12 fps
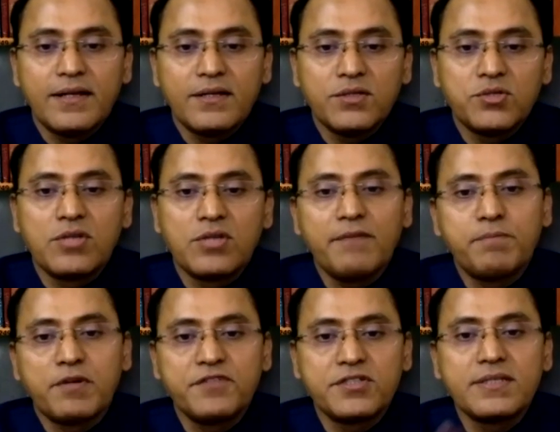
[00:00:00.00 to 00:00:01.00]
you should have
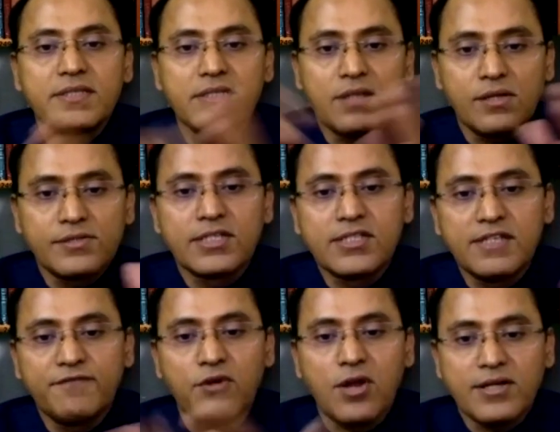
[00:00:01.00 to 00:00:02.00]
proficiency in all
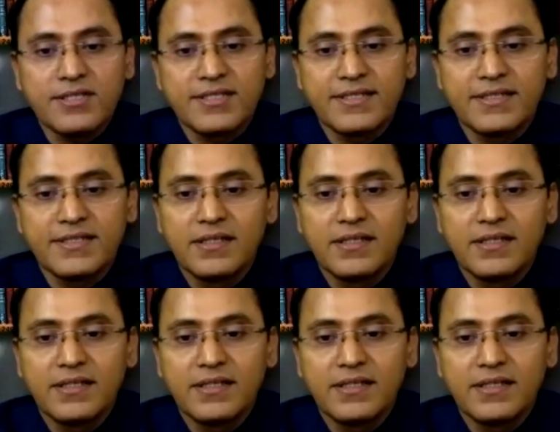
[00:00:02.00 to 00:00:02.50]
64 arts.